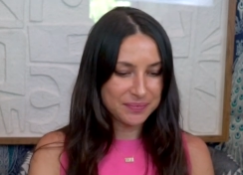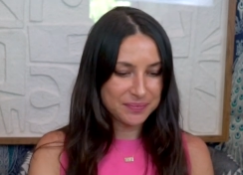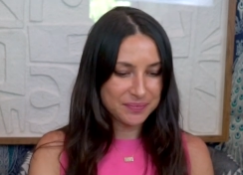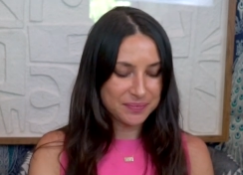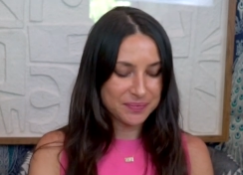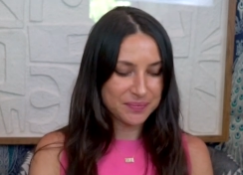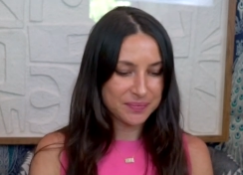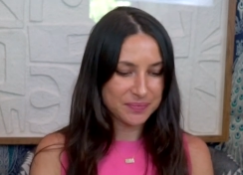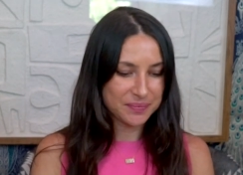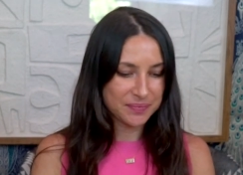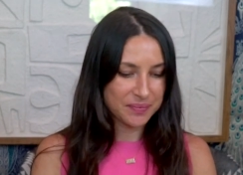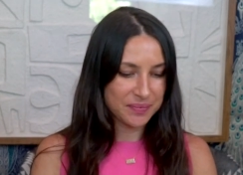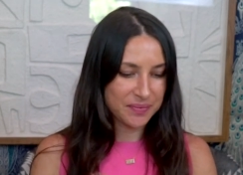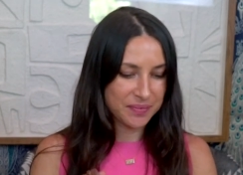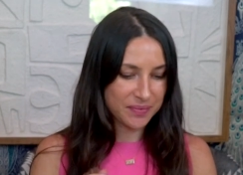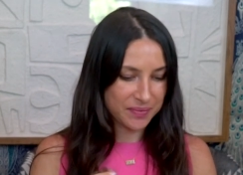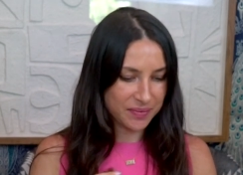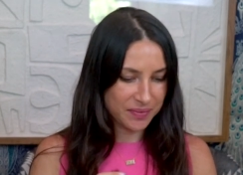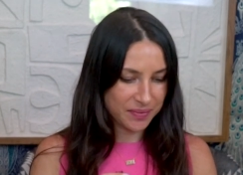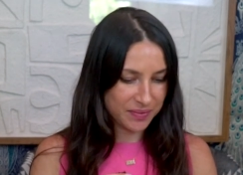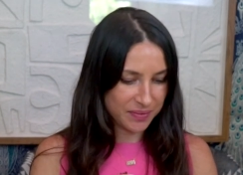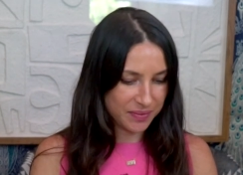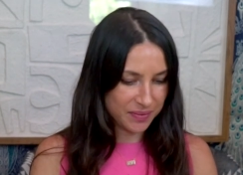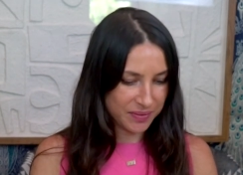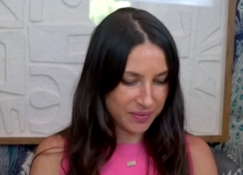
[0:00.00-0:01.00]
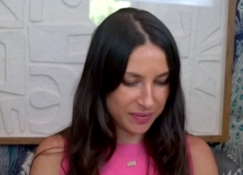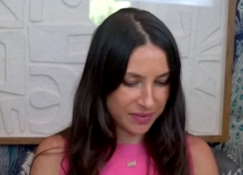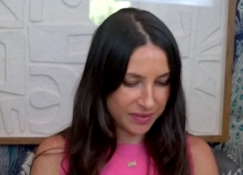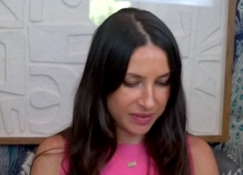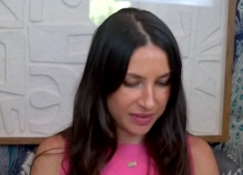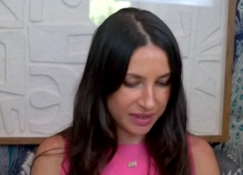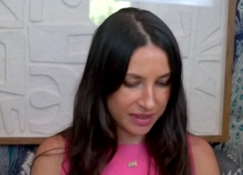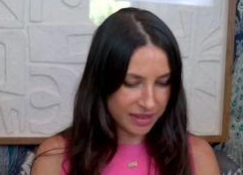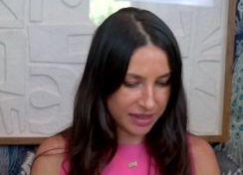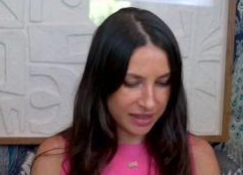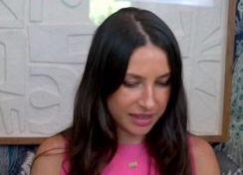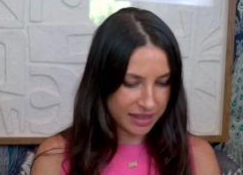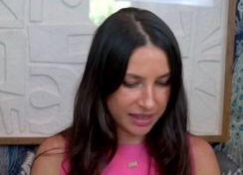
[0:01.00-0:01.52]

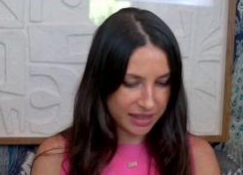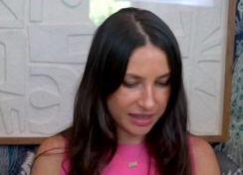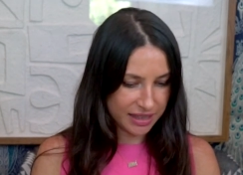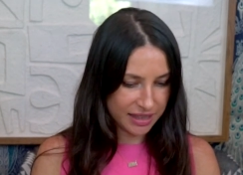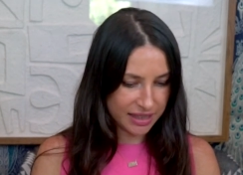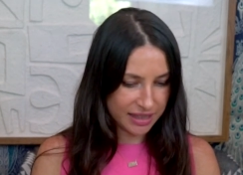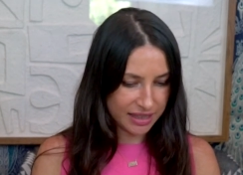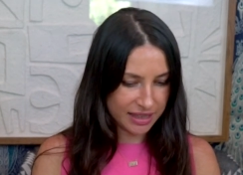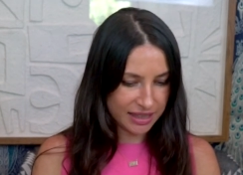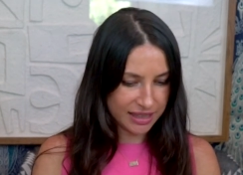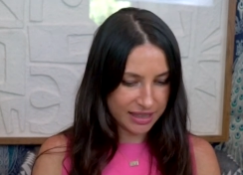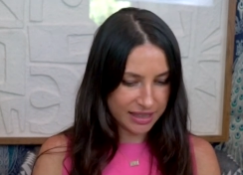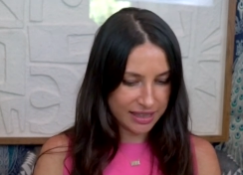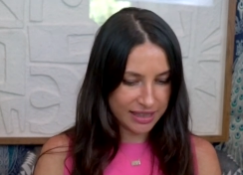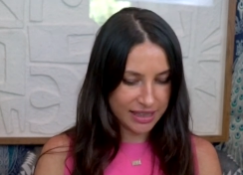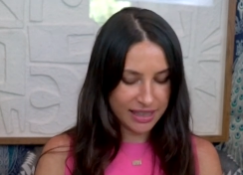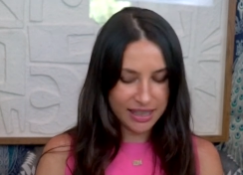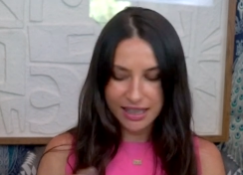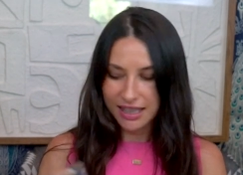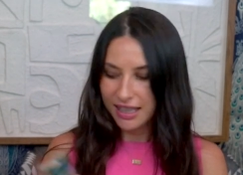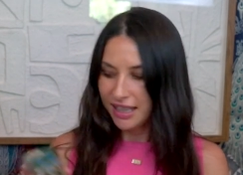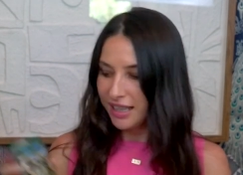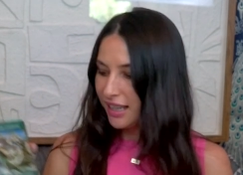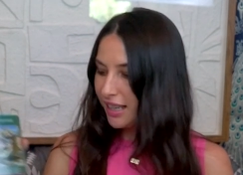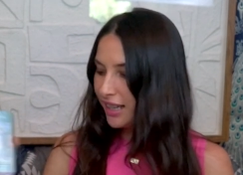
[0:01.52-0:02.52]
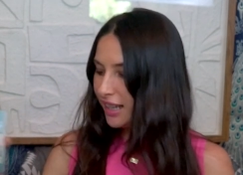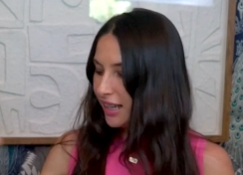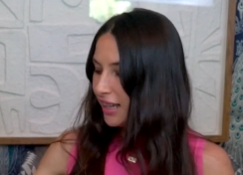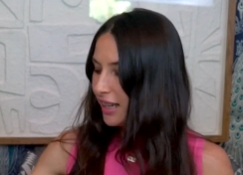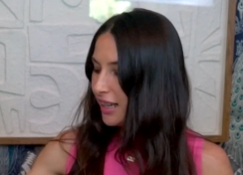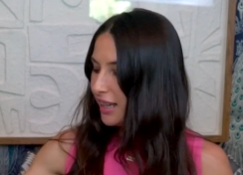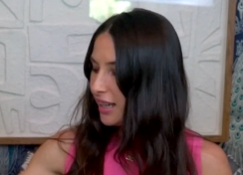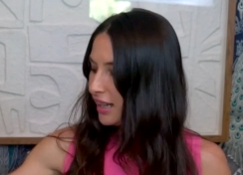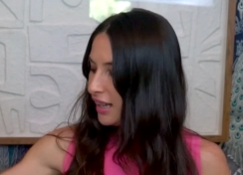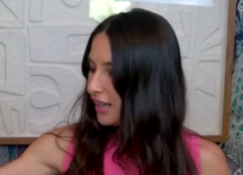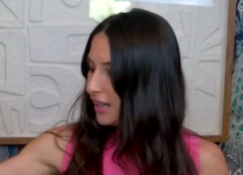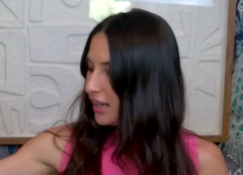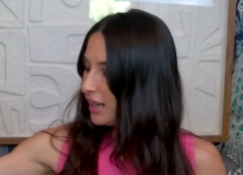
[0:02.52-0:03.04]

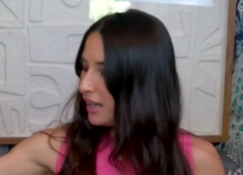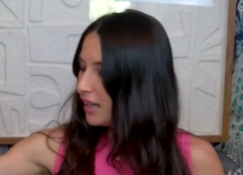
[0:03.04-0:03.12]
(no one is talking)